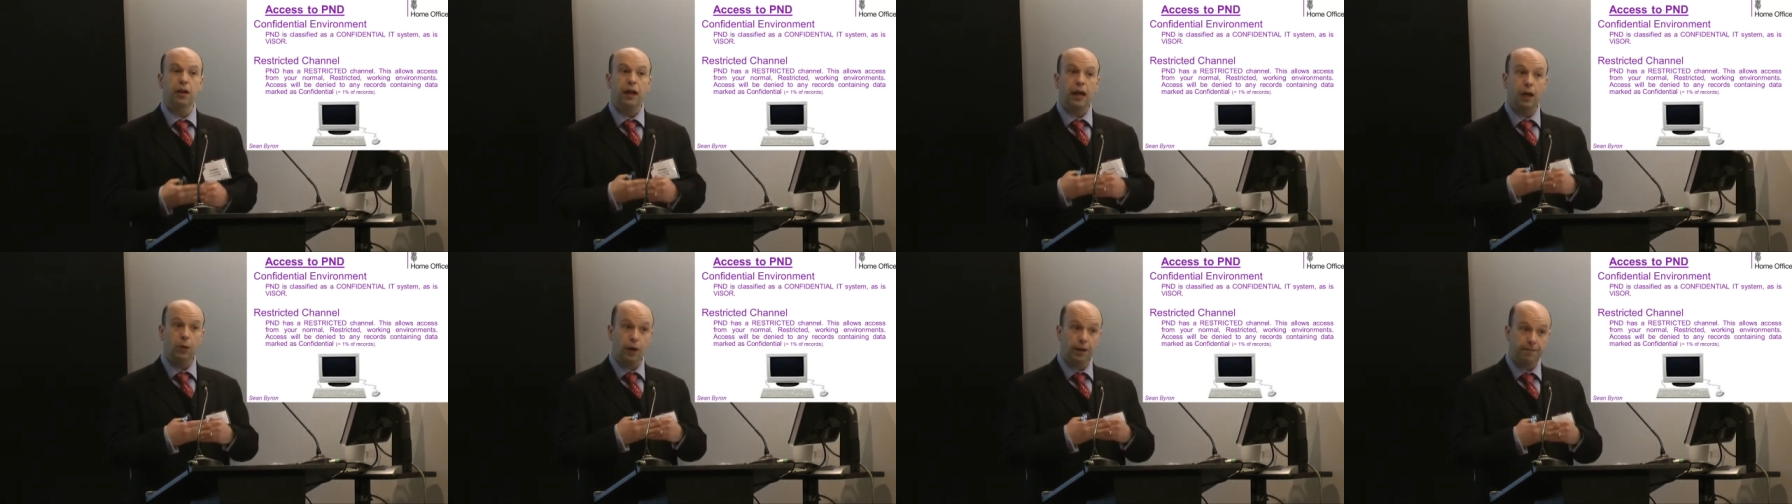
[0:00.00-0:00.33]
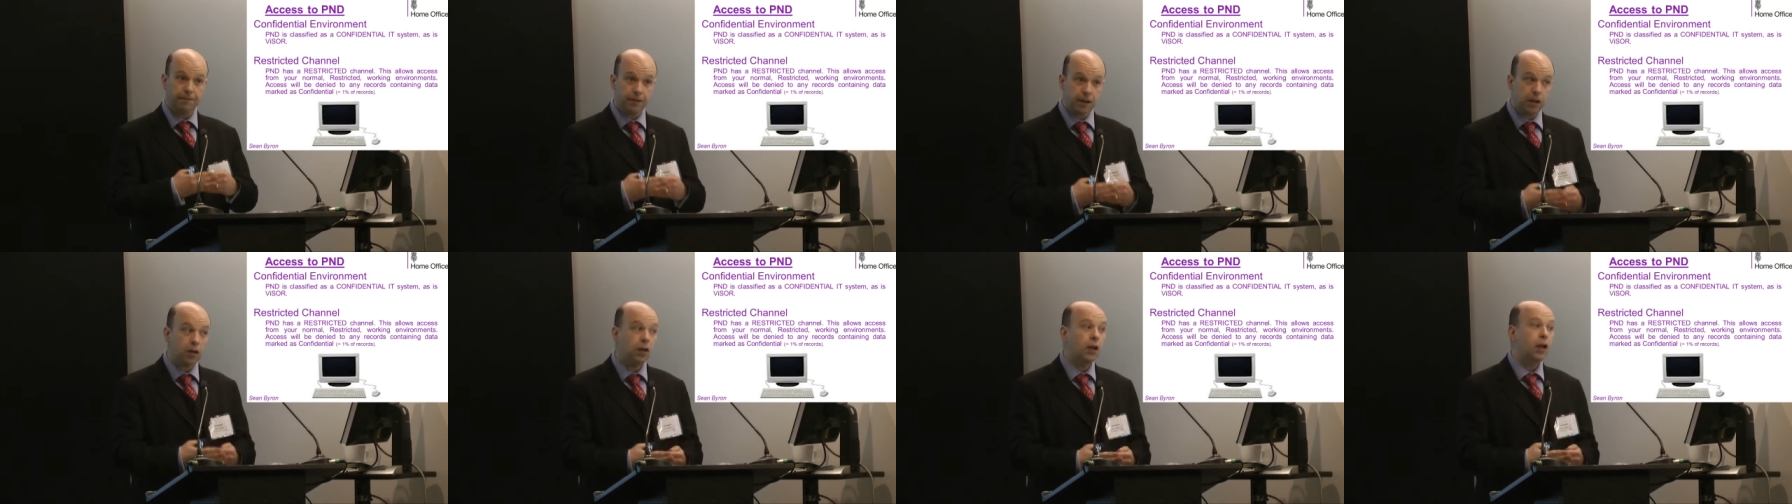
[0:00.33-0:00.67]

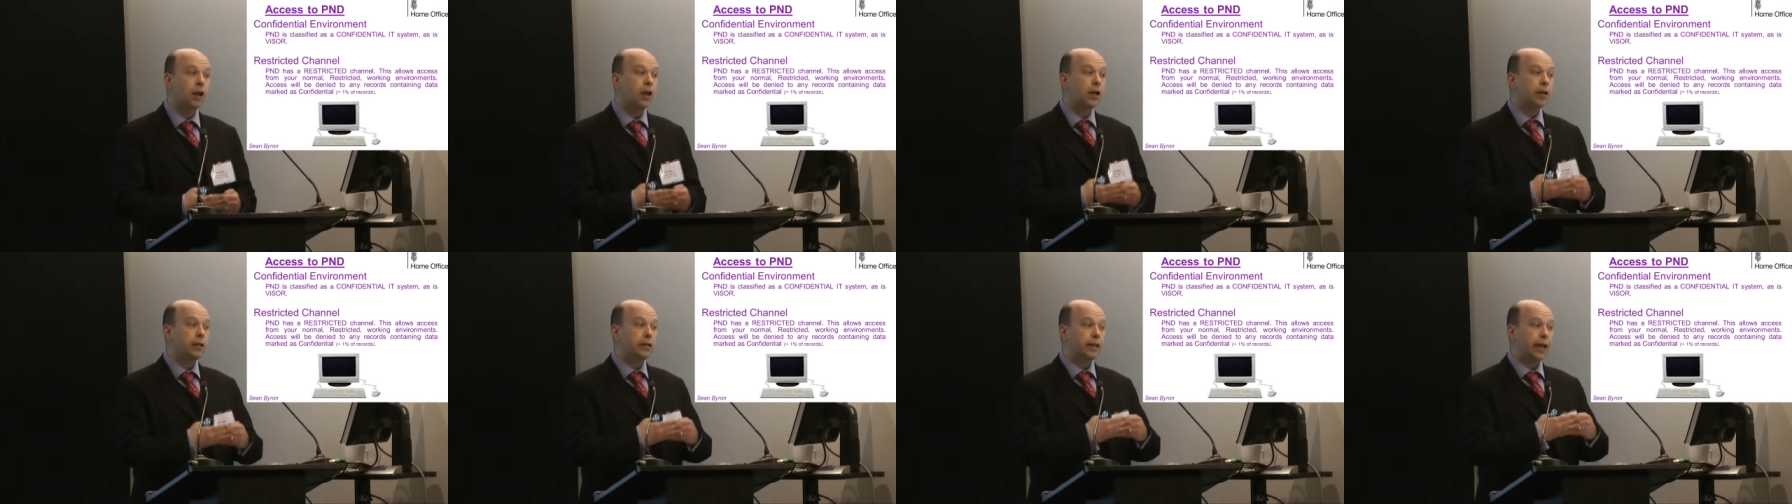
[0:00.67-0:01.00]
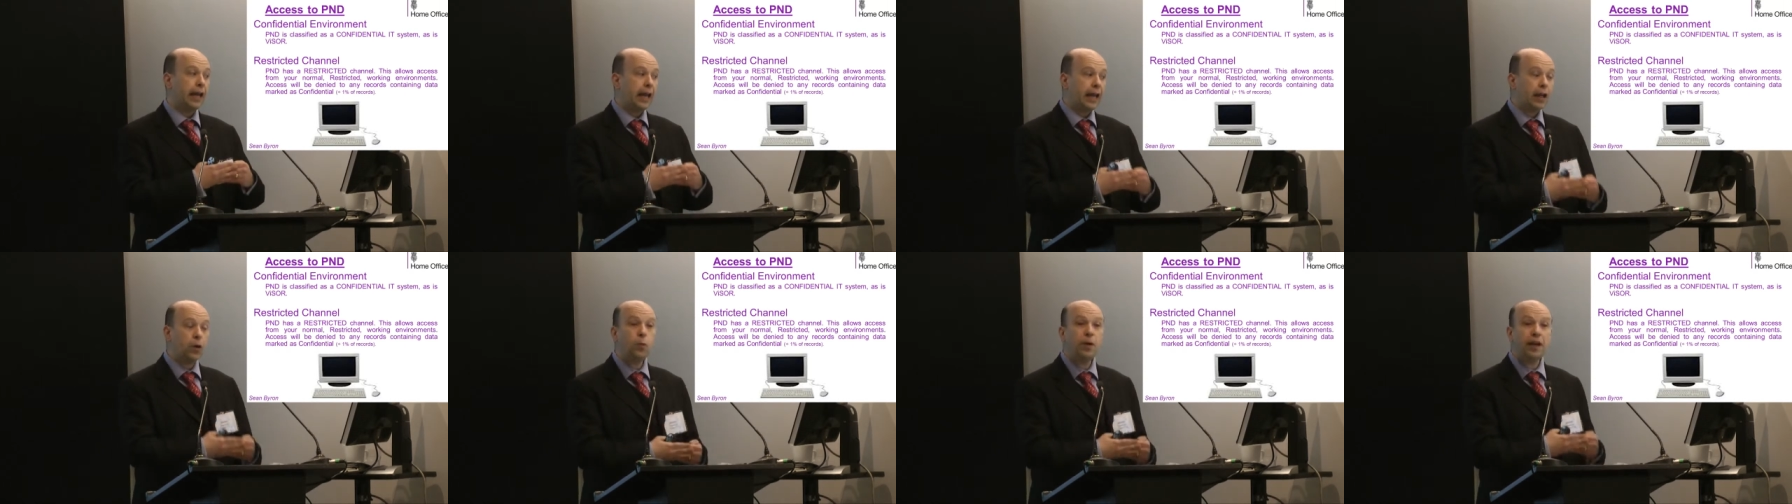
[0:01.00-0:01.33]
However,
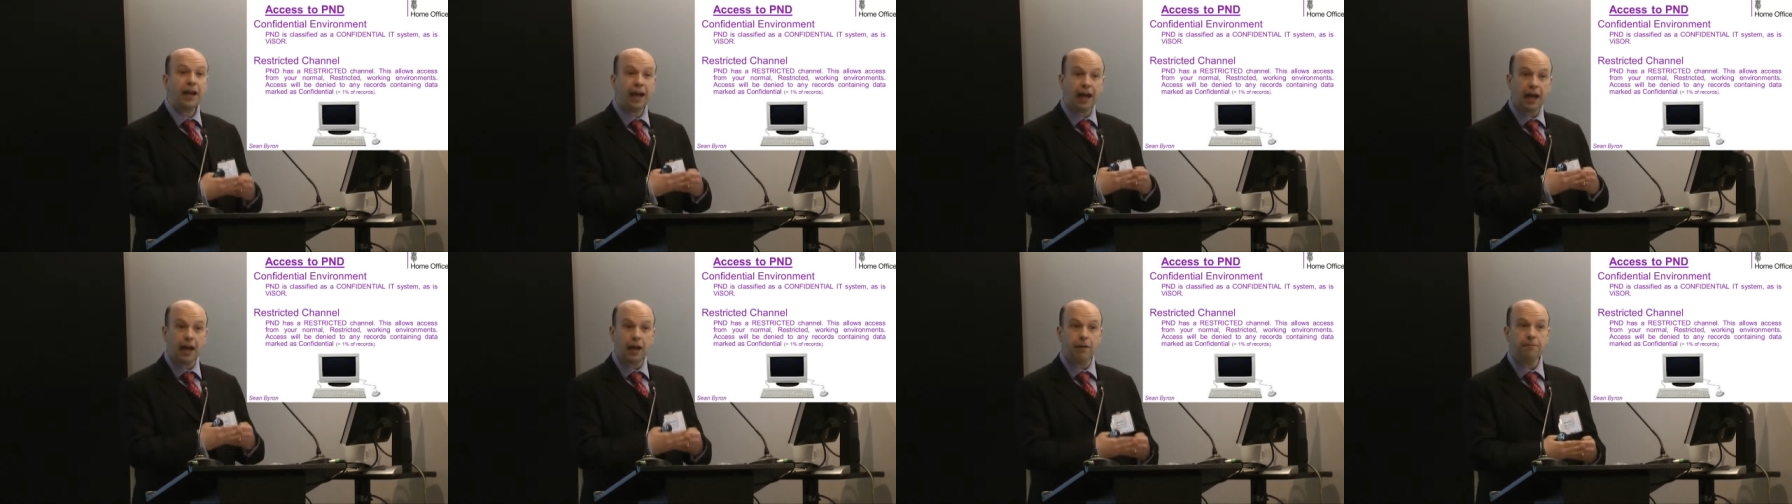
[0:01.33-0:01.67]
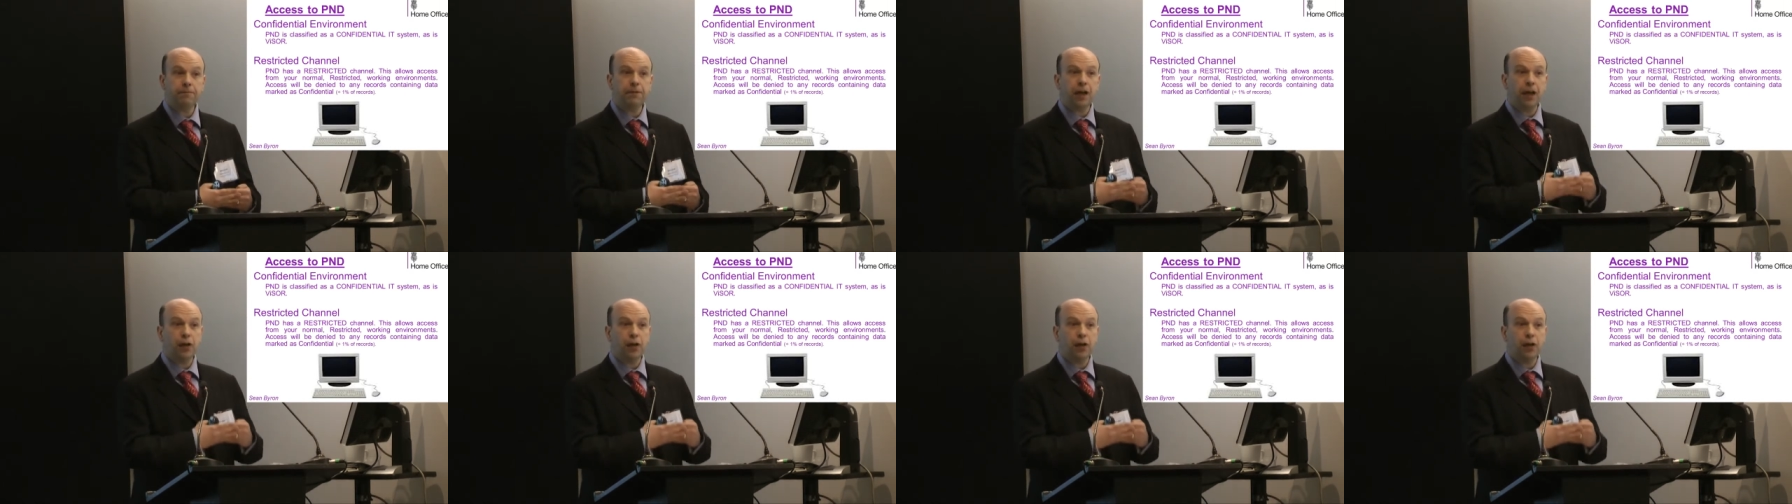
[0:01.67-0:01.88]
now we have